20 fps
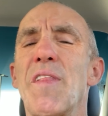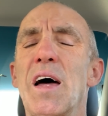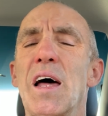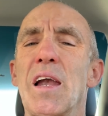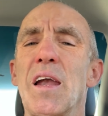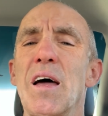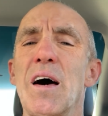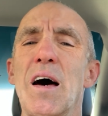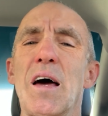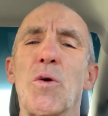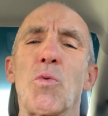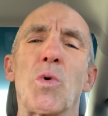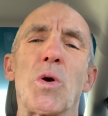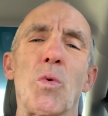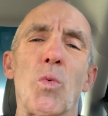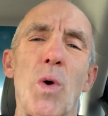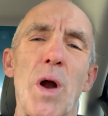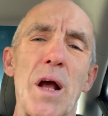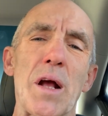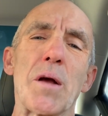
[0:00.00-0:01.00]
that line, we
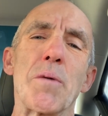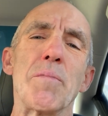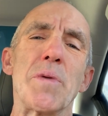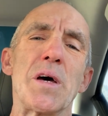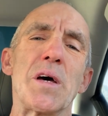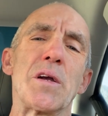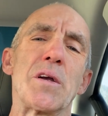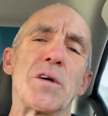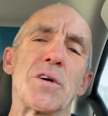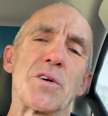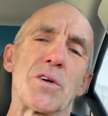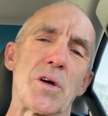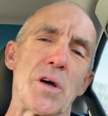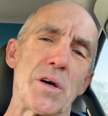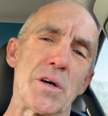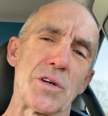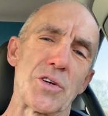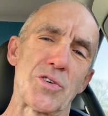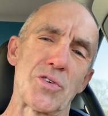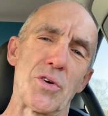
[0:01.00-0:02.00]
recommend
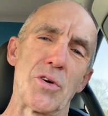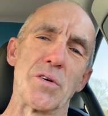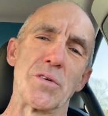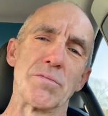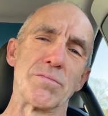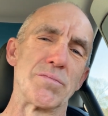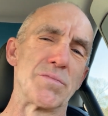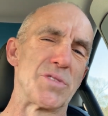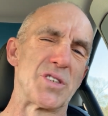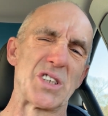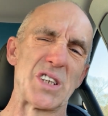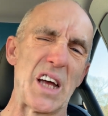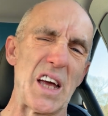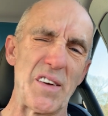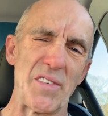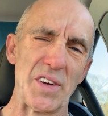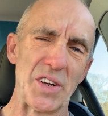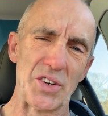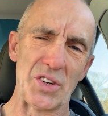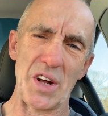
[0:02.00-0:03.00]
a certain
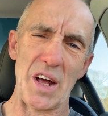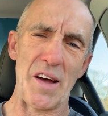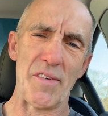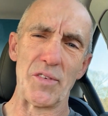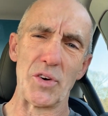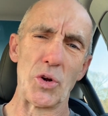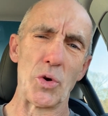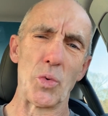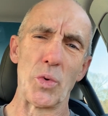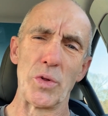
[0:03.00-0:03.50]
savings avenue,